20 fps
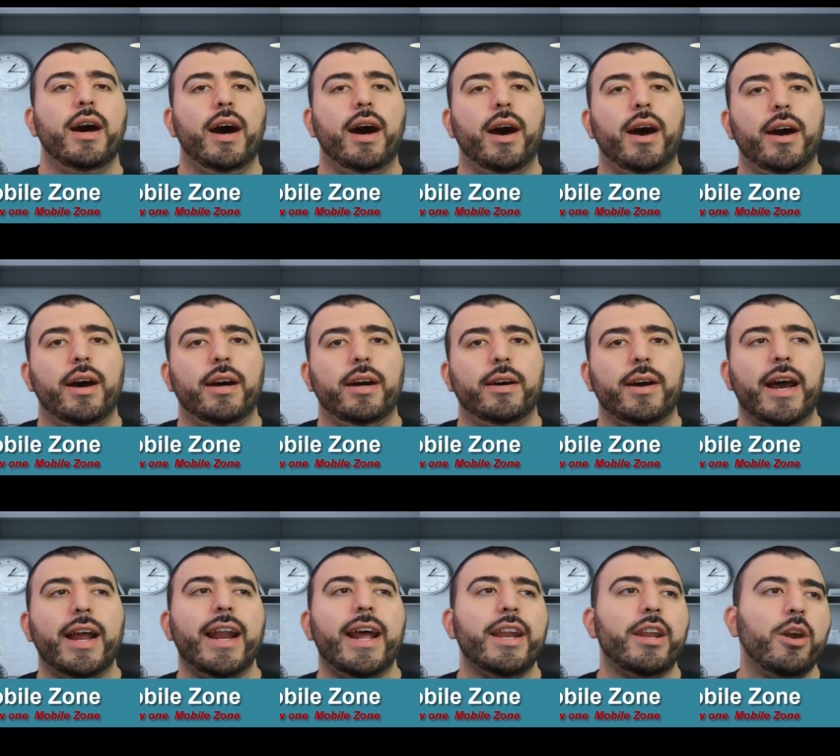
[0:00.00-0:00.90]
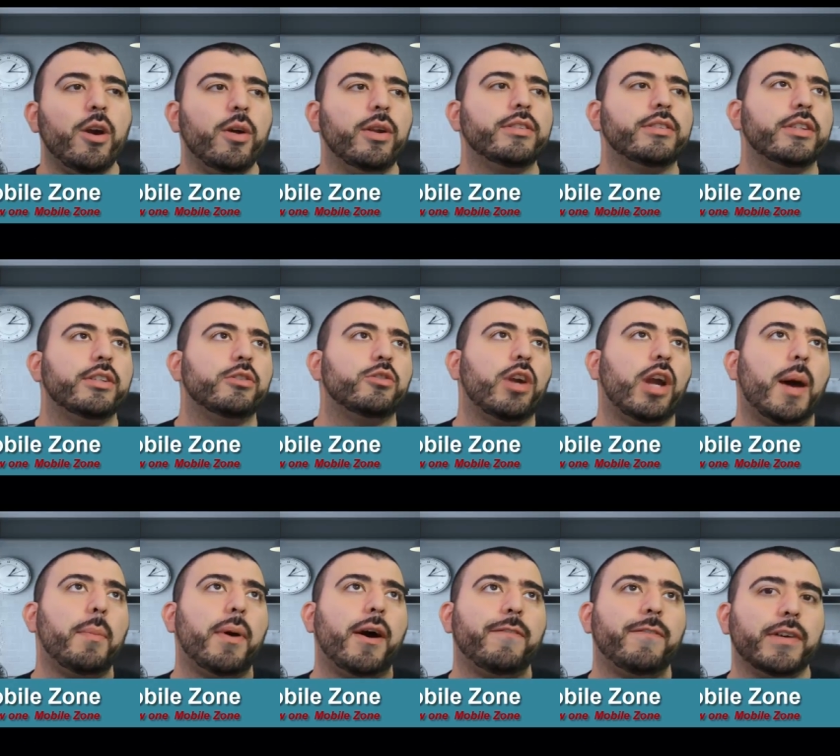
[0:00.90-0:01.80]
Uh, and I noticed it
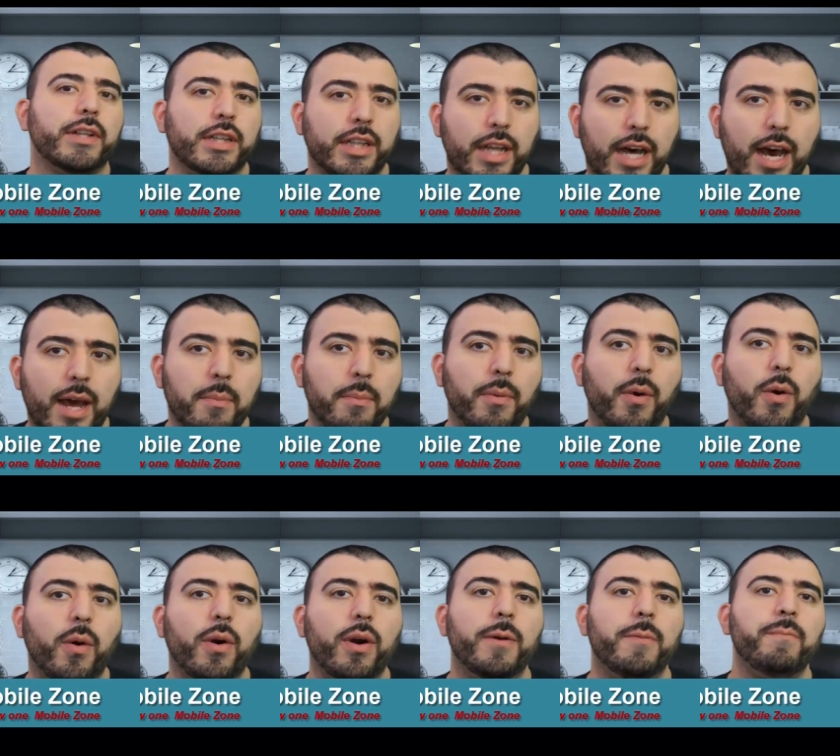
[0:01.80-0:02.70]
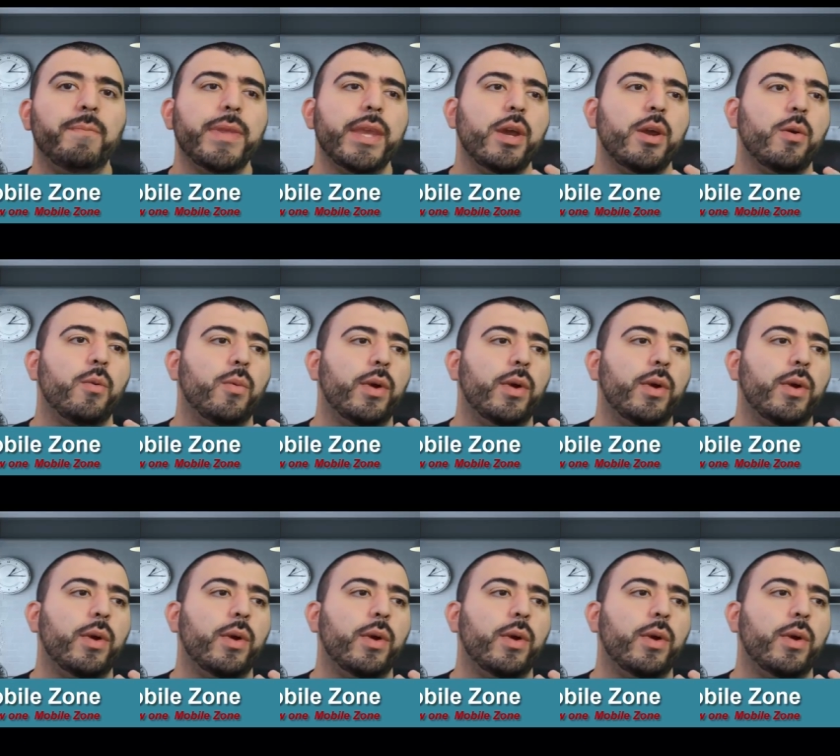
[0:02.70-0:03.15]
drop off a lot more when